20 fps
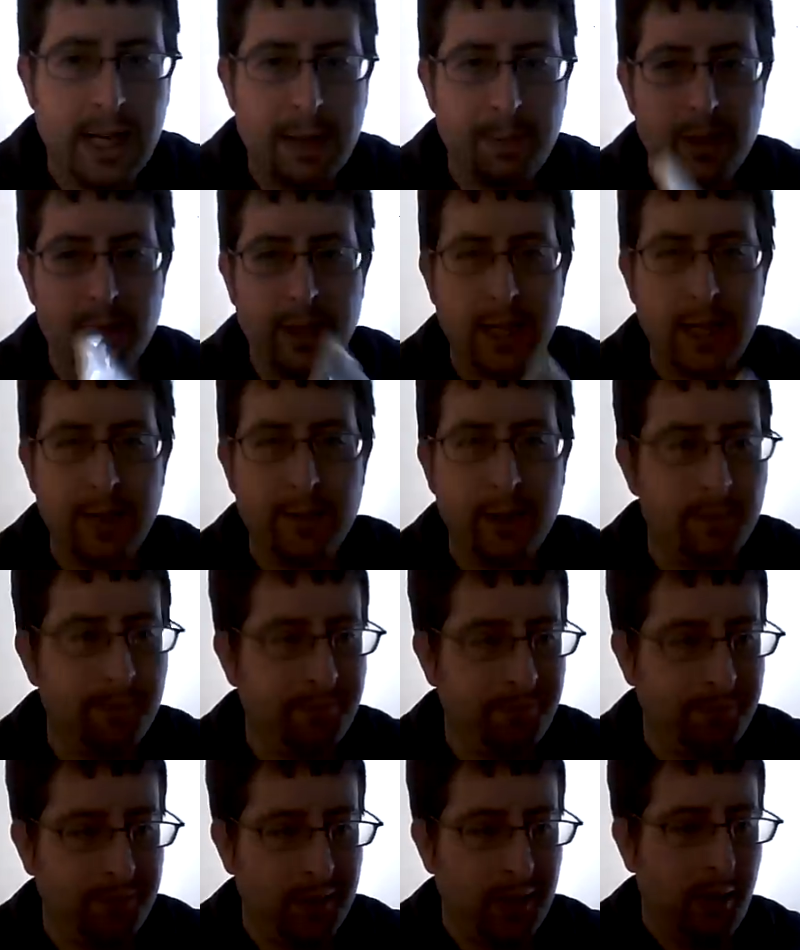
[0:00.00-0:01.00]
happy to have it.
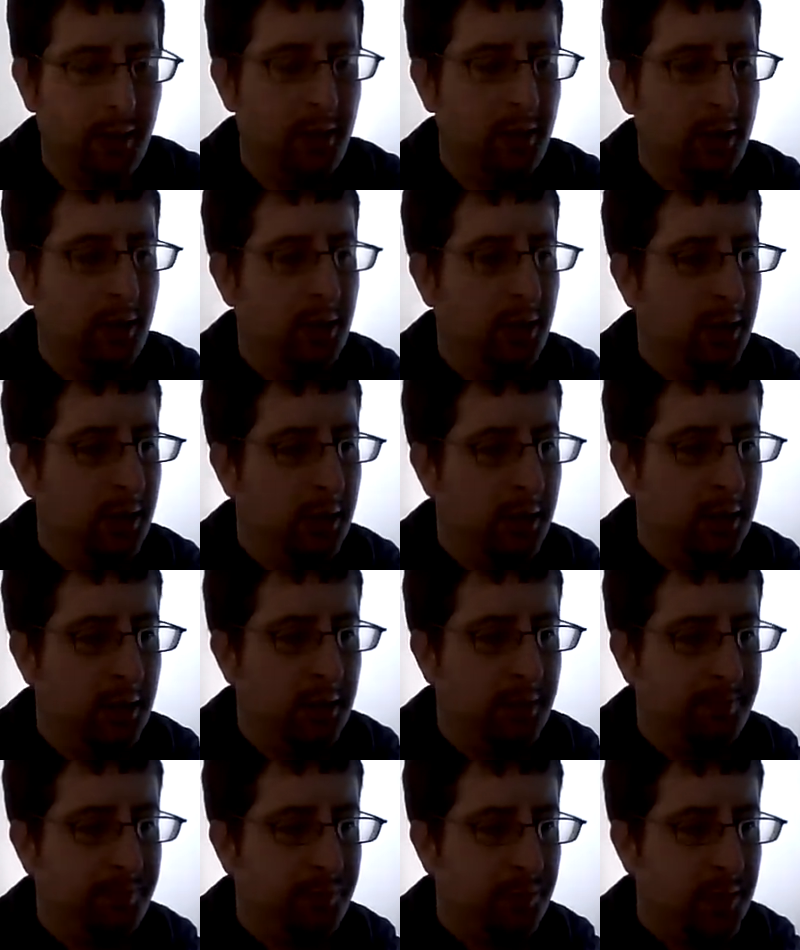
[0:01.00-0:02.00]

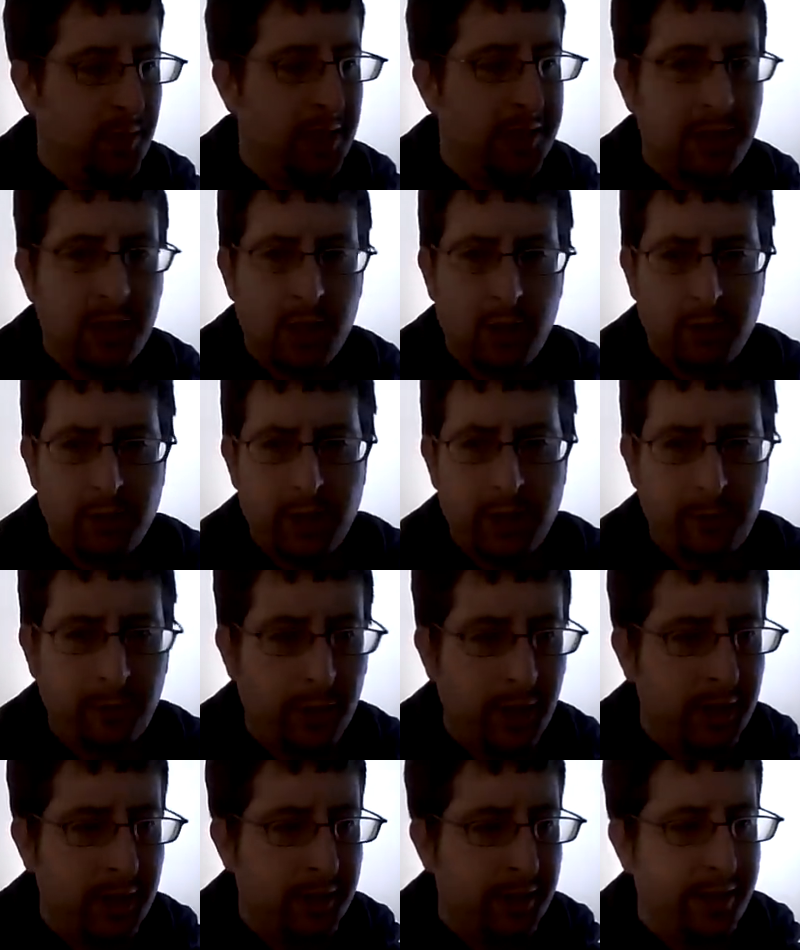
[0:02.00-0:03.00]
It's low enough
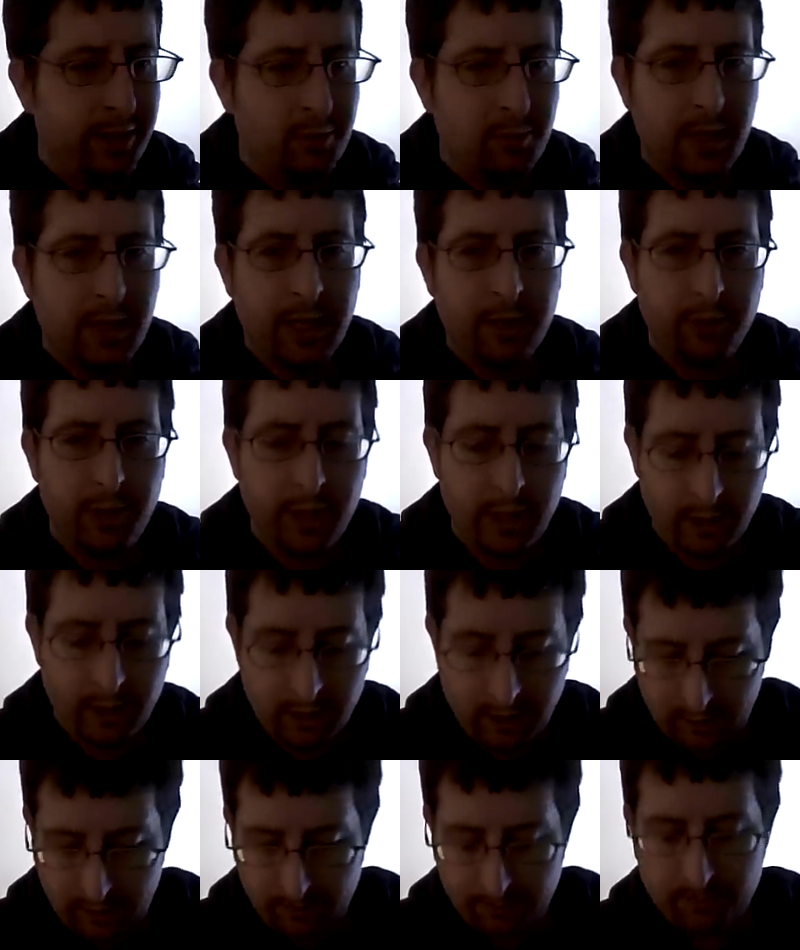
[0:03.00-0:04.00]
grade that I don't mind reading
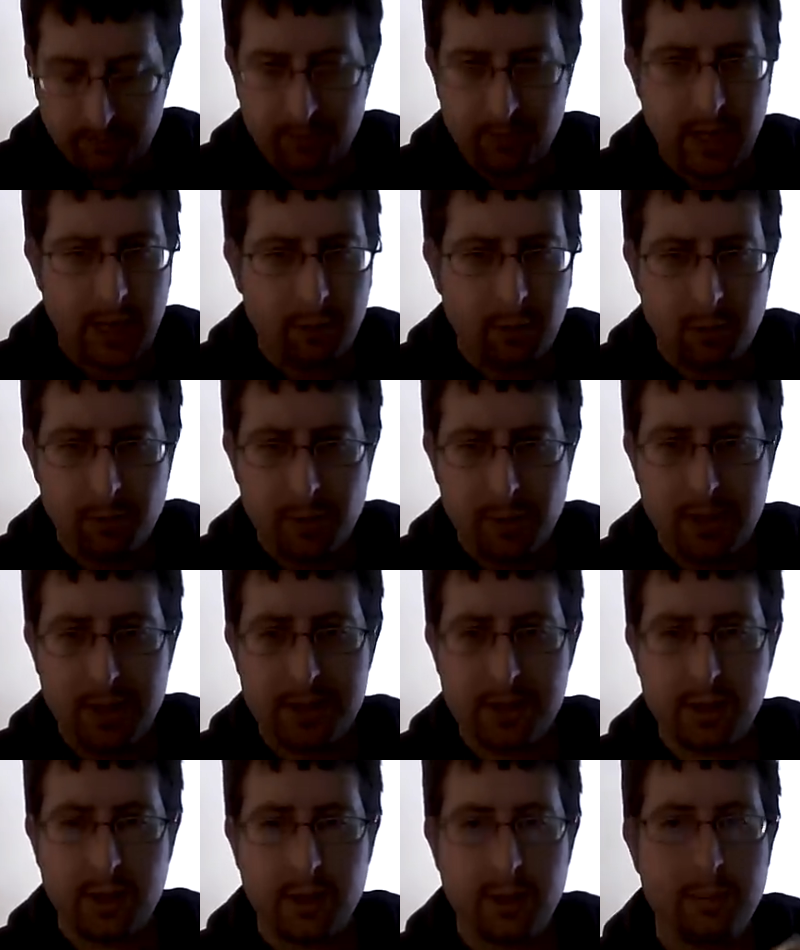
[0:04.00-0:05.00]
it, and I won't be
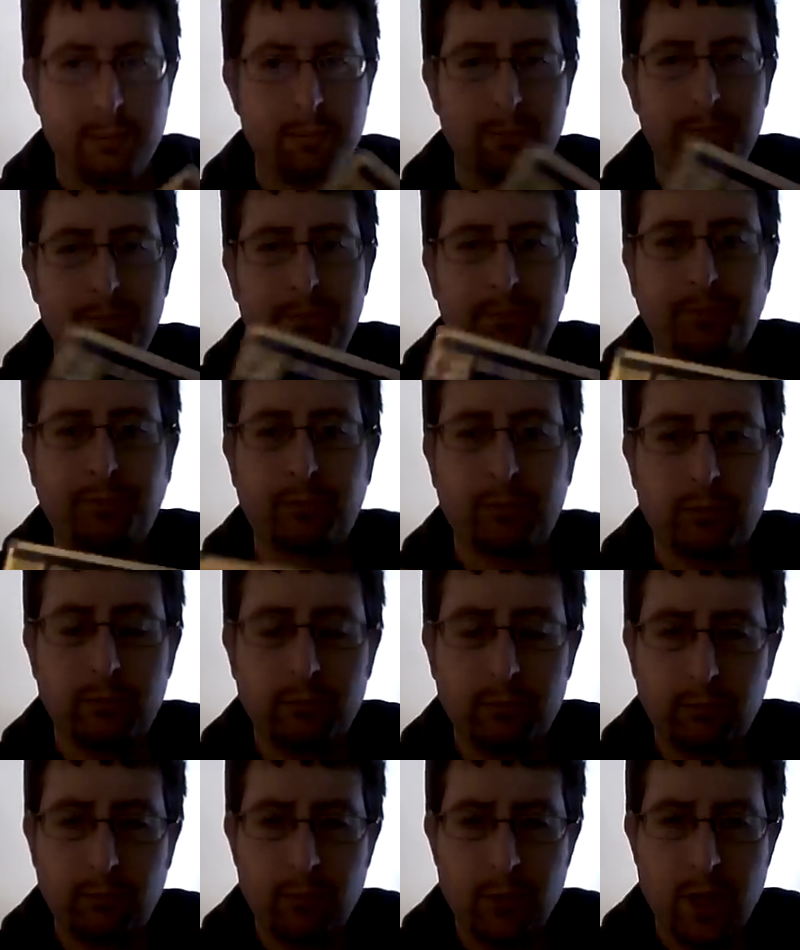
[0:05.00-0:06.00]
messing it
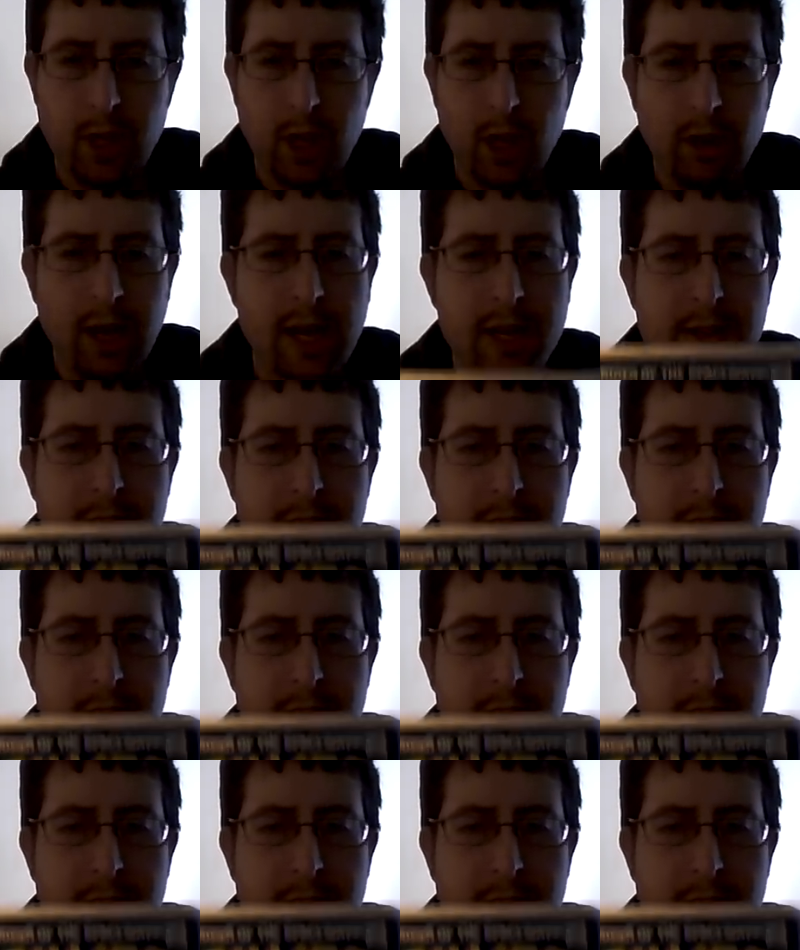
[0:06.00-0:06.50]
up. All right,